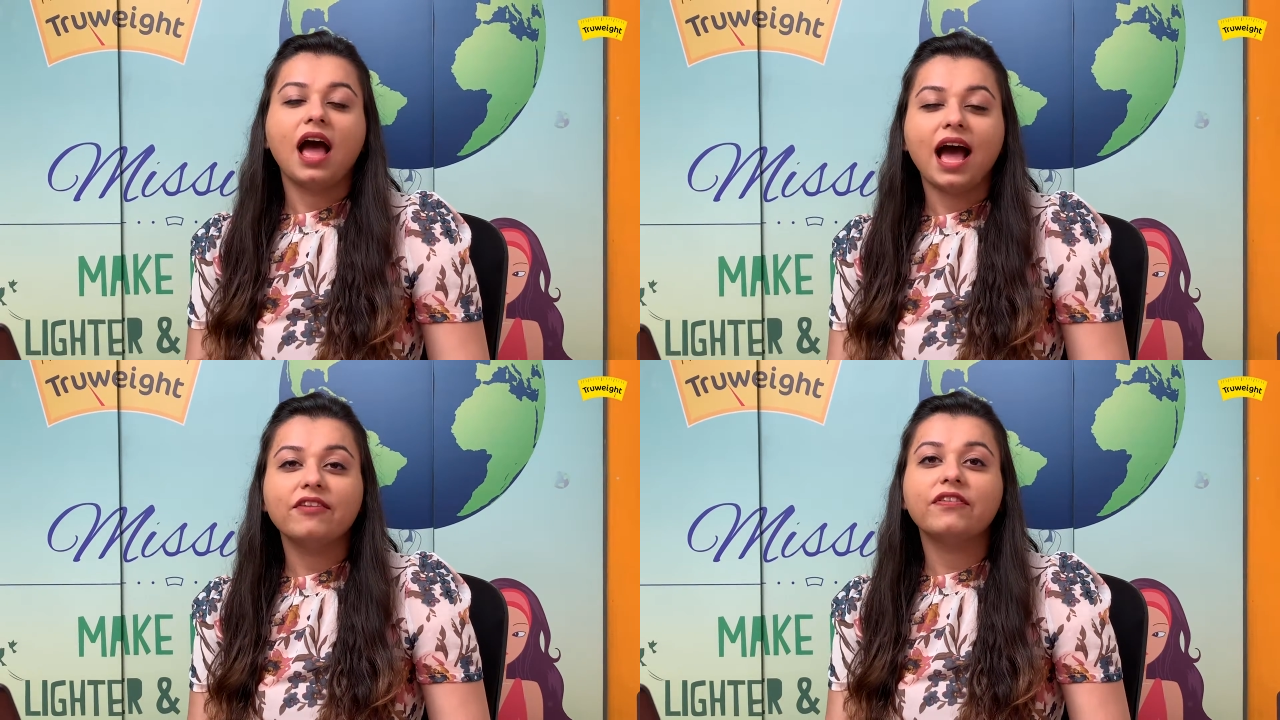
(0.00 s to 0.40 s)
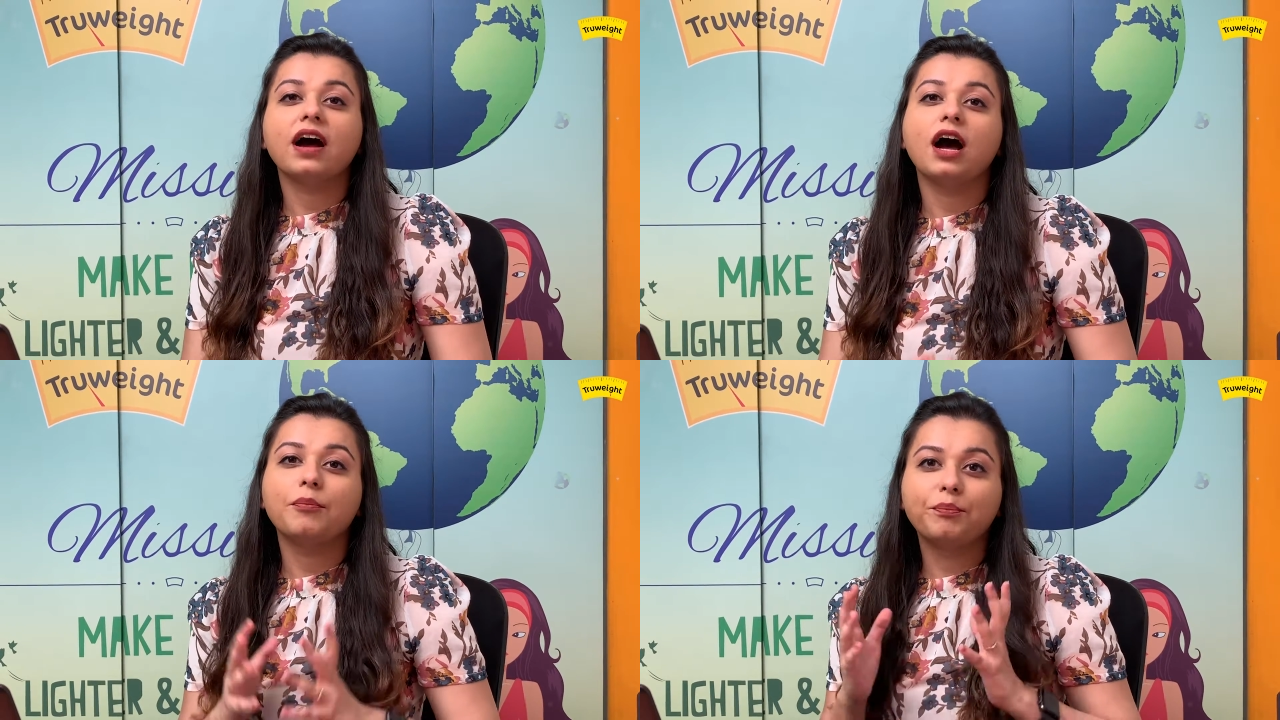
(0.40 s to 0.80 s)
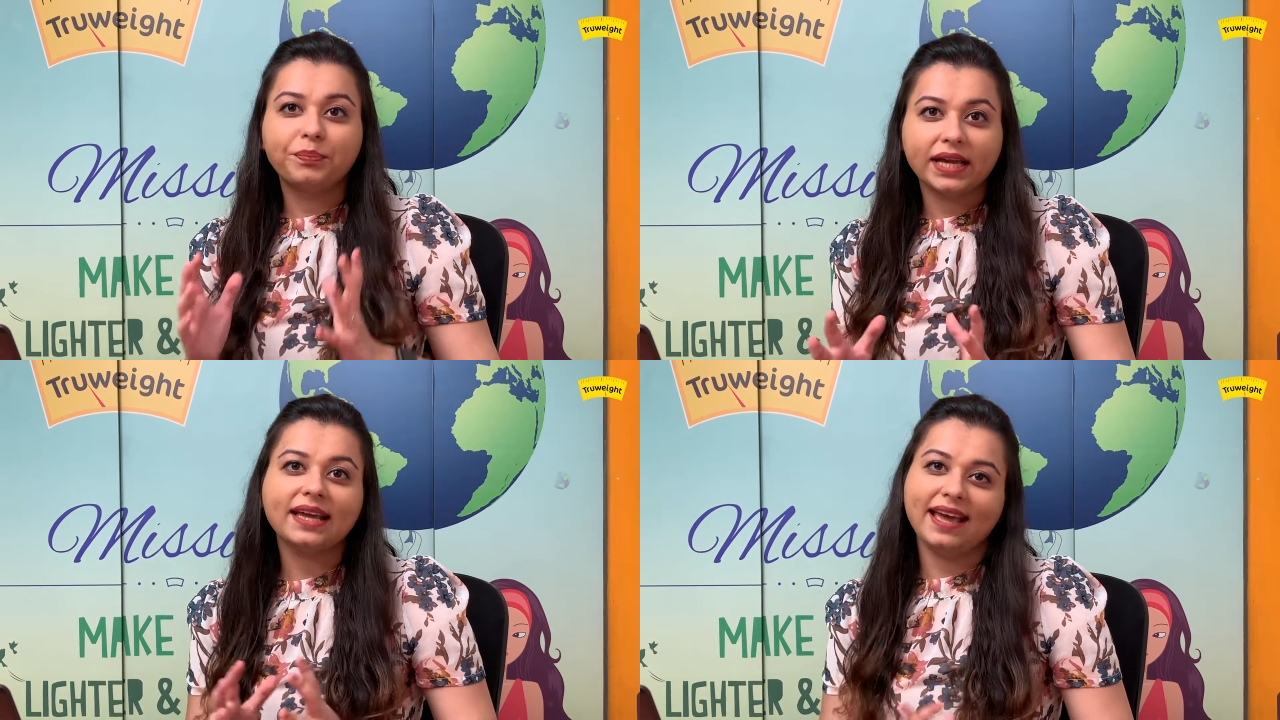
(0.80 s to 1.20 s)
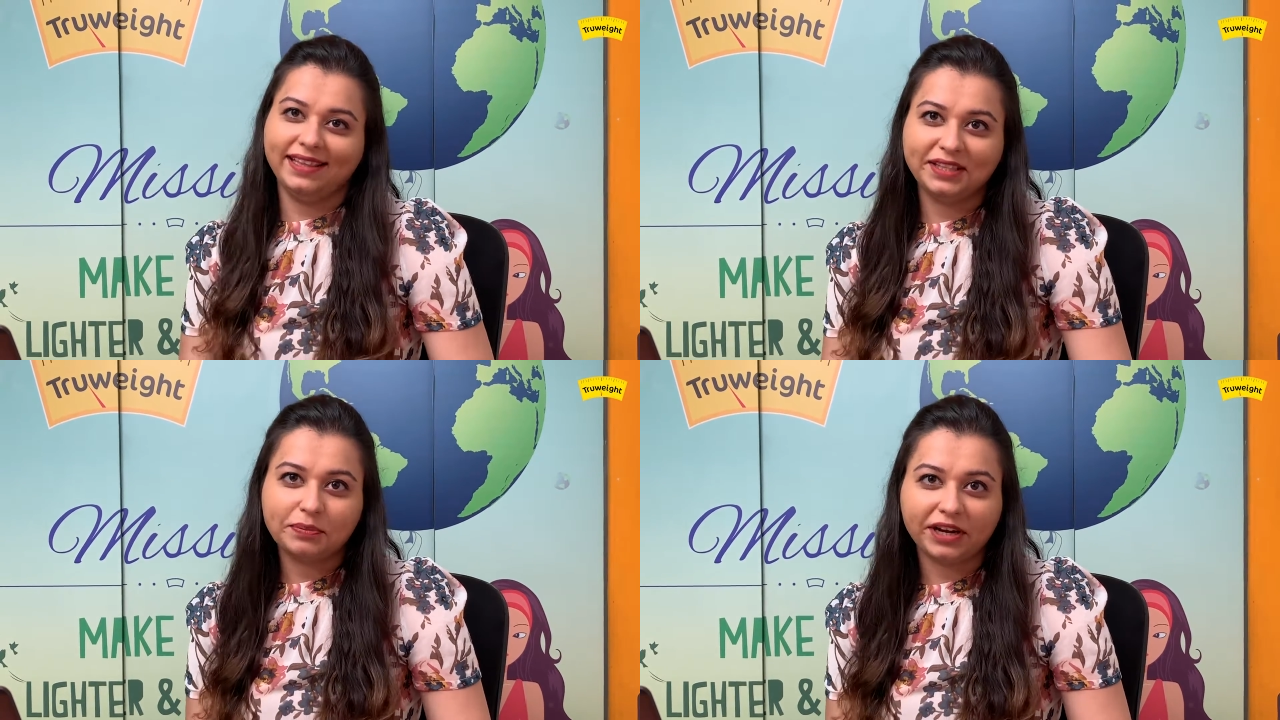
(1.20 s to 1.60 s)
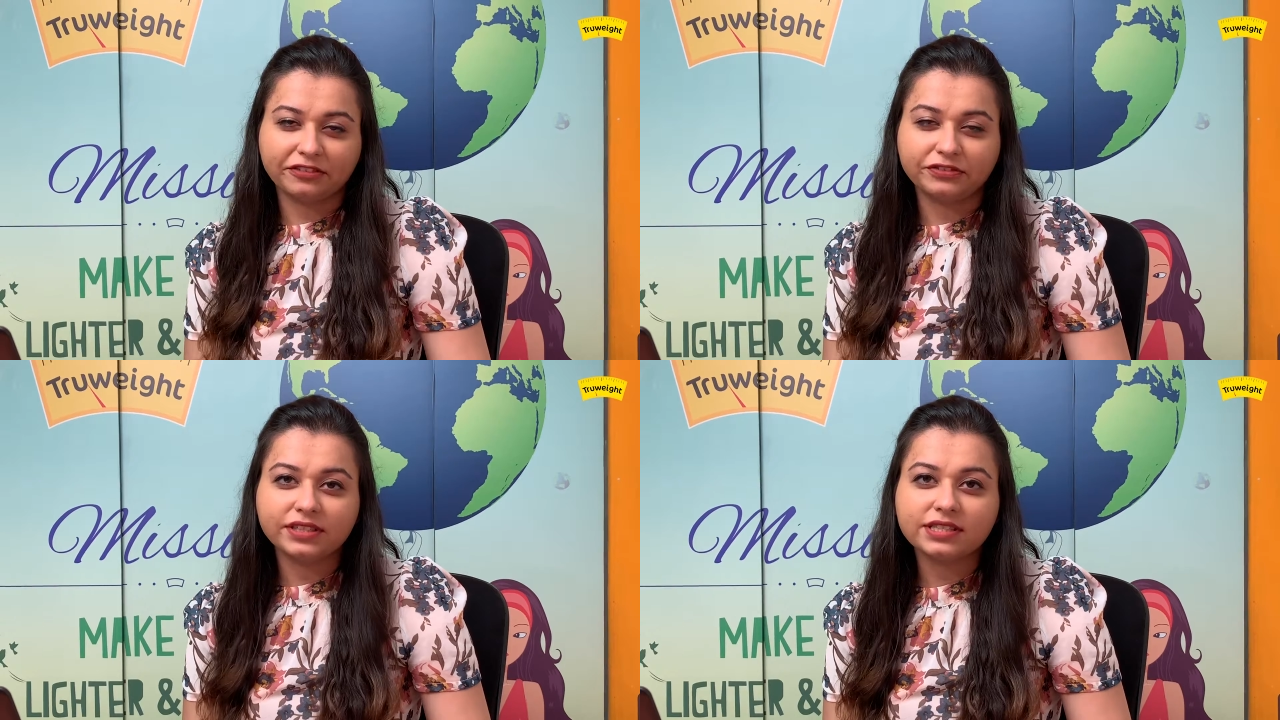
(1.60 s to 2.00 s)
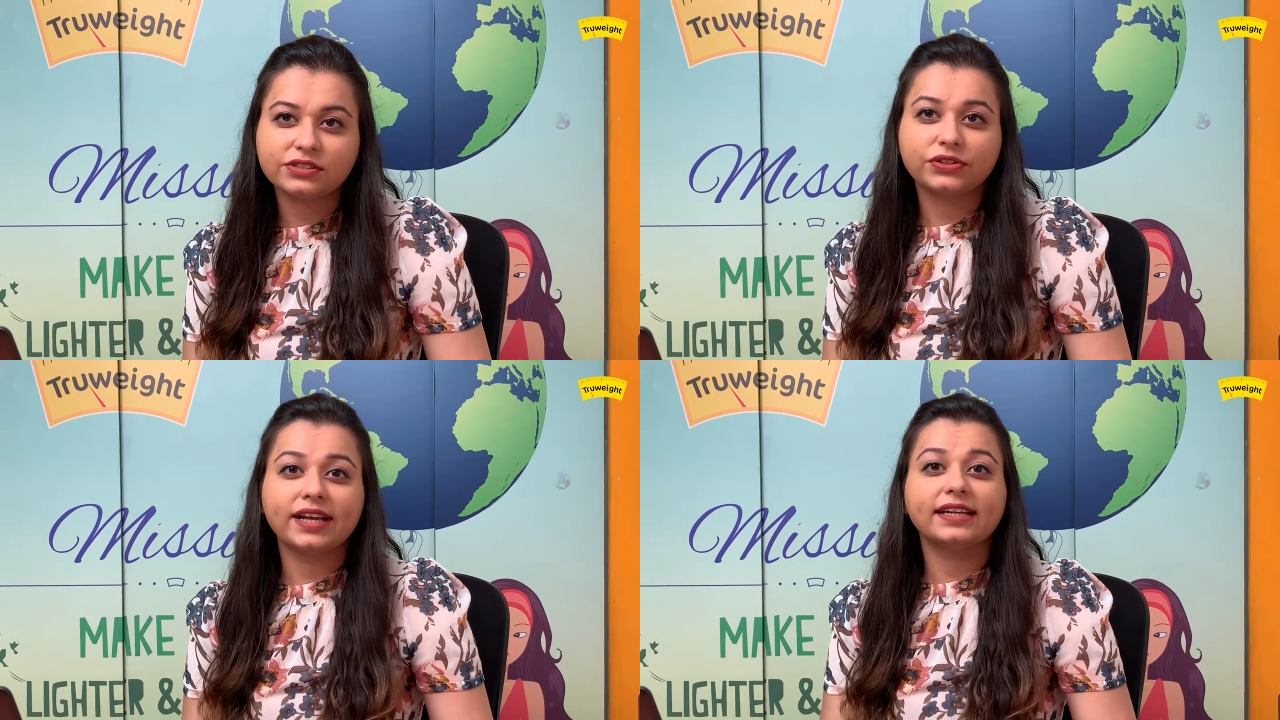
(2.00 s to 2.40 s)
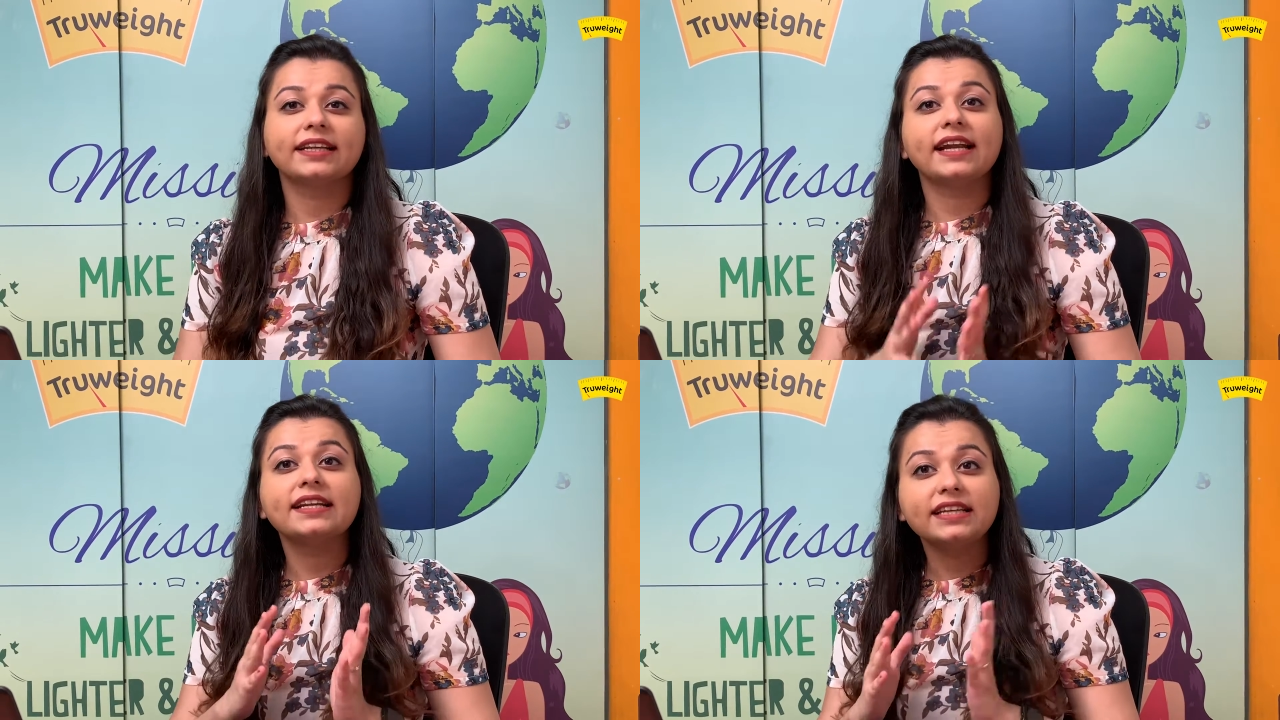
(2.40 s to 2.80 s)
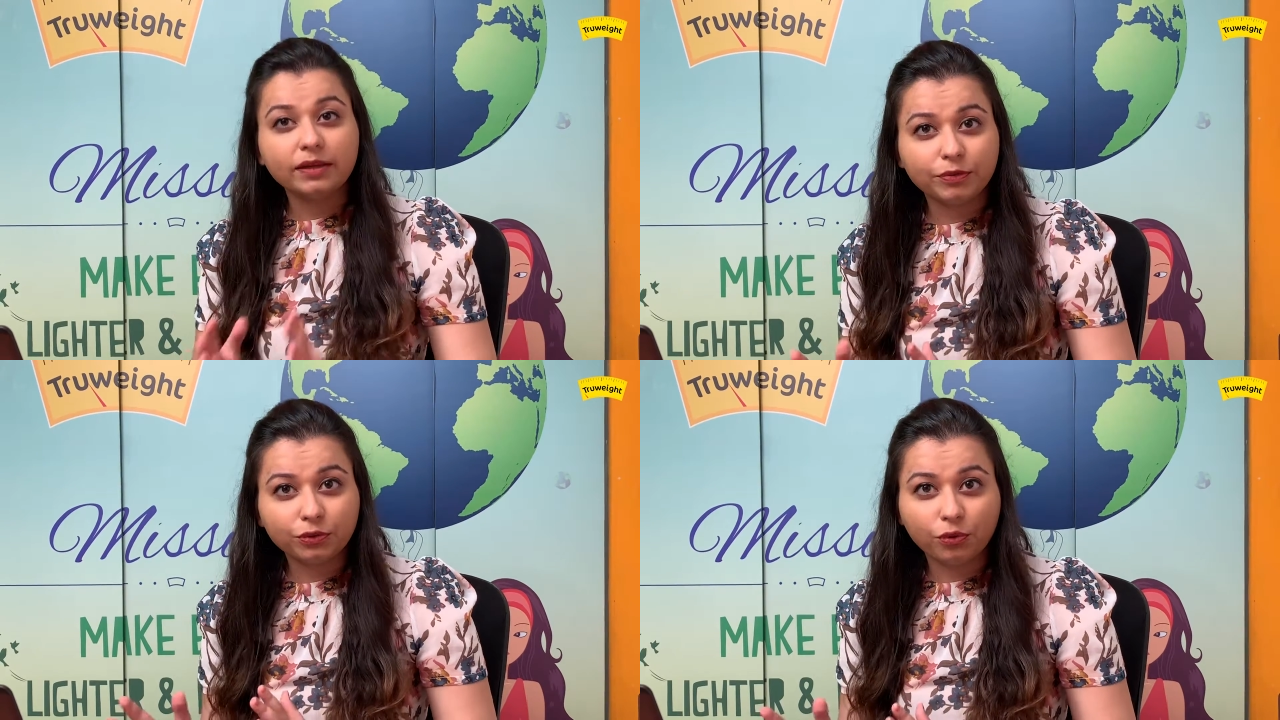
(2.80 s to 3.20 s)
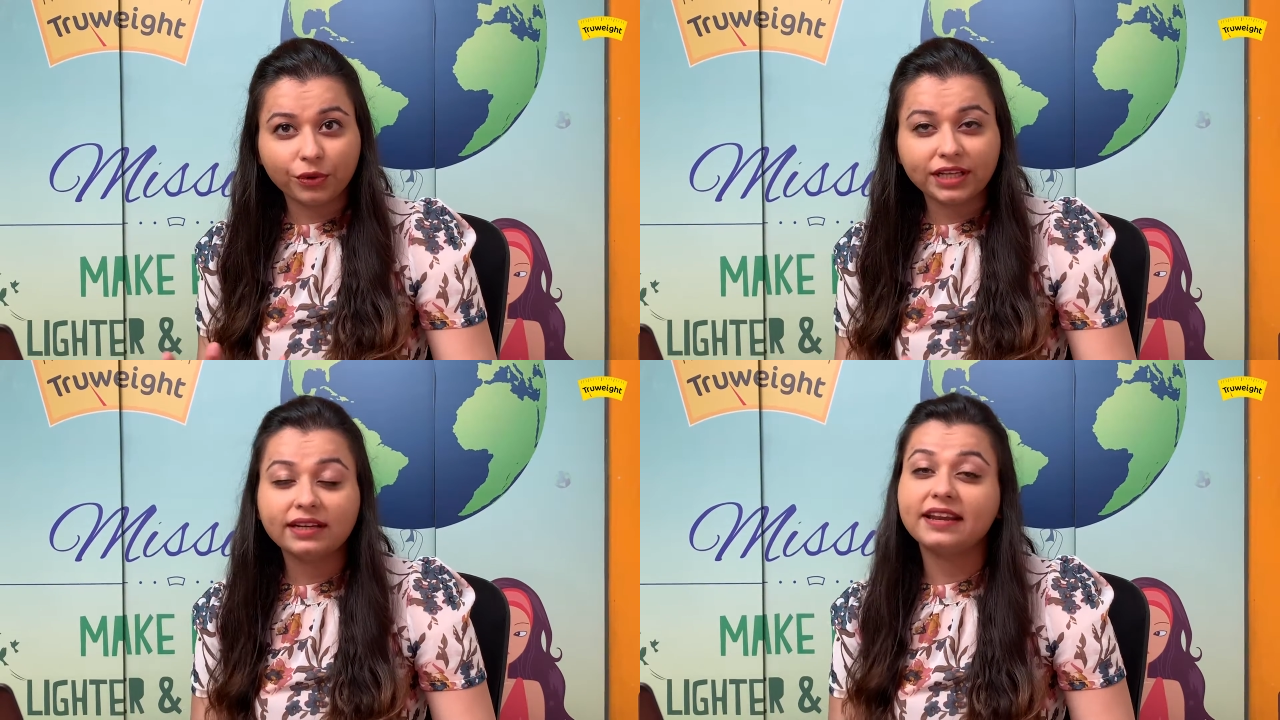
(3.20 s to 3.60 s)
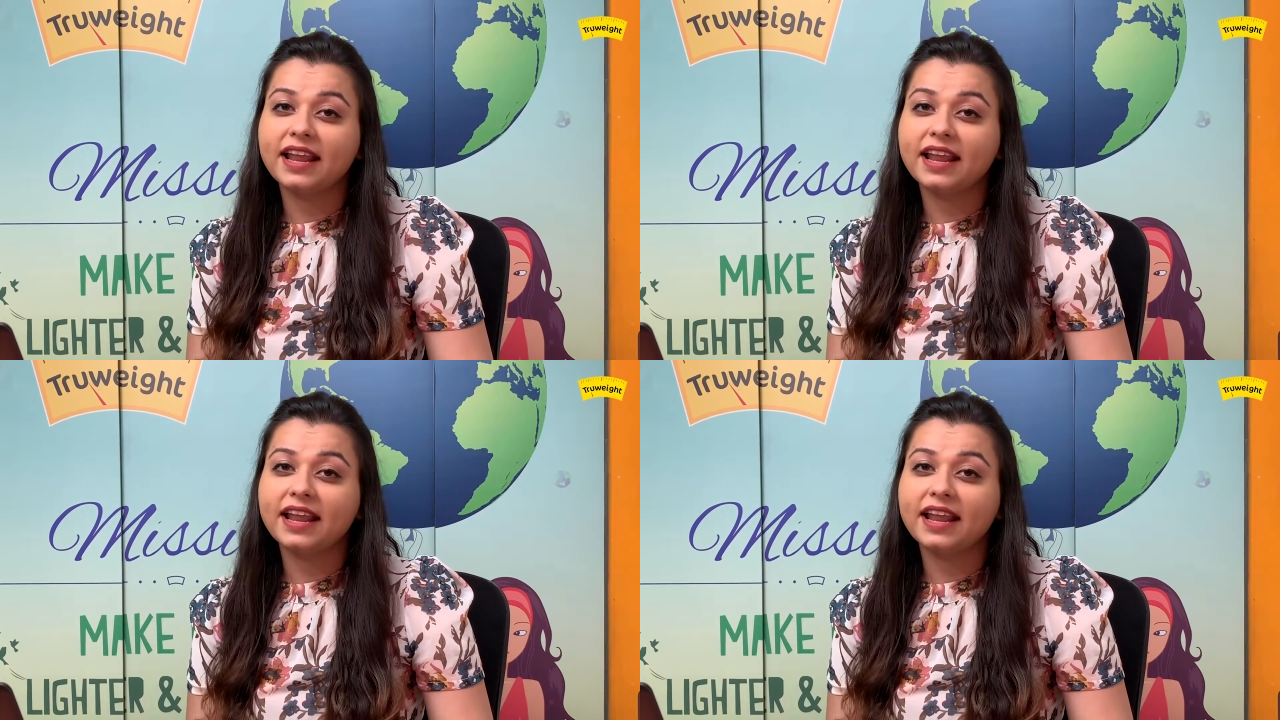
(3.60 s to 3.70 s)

have a big healthy breakfast so that it can keep you going.